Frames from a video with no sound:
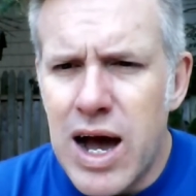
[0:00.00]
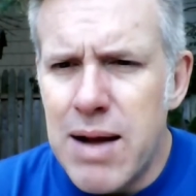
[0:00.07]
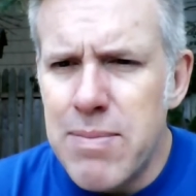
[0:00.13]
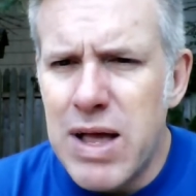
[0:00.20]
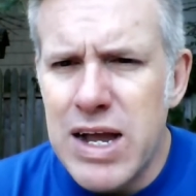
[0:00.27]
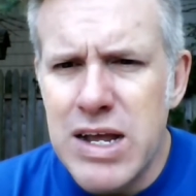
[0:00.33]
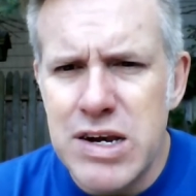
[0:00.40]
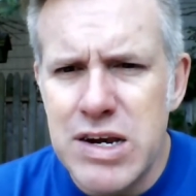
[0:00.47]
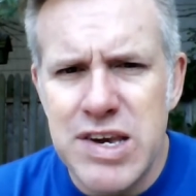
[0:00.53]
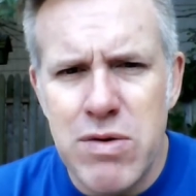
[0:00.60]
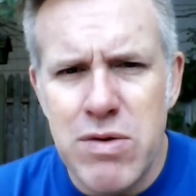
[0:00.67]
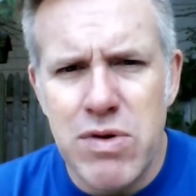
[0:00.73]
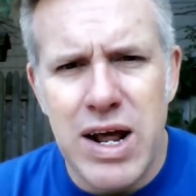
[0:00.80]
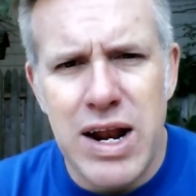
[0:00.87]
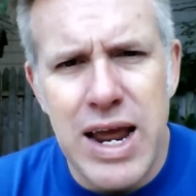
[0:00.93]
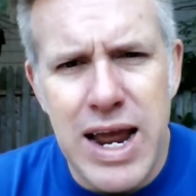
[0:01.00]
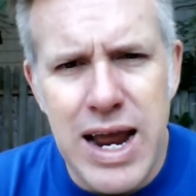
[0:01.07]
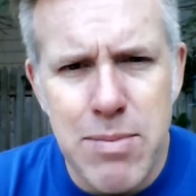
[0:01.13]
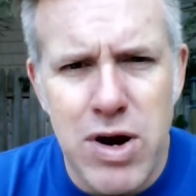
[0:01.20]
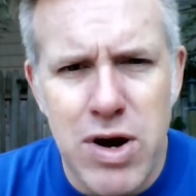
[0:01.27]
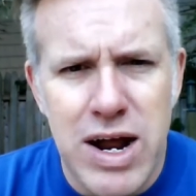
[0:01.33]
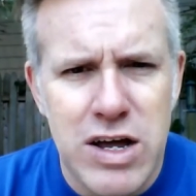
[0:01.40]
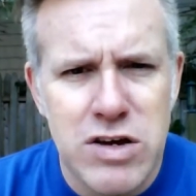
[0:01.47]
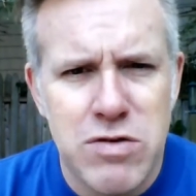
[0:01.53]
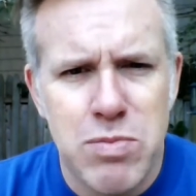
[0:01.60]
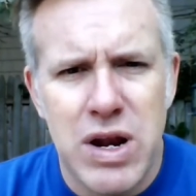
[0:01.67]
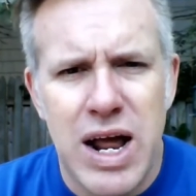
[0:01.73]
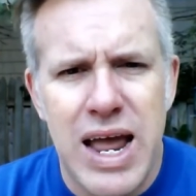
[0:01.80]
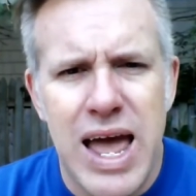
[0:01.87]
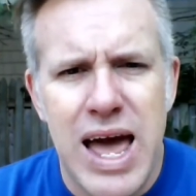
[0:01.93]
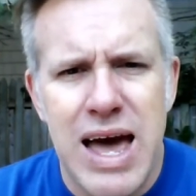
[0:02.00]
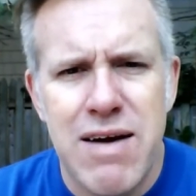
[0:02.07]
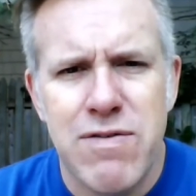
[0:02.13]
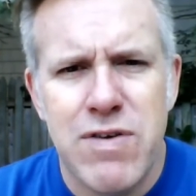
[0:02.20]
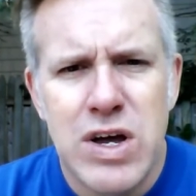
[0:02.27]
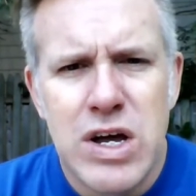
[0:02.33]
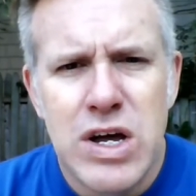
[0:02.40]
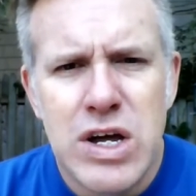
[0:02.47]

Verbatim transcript: I'm not going to say we're not a hammer house, but I have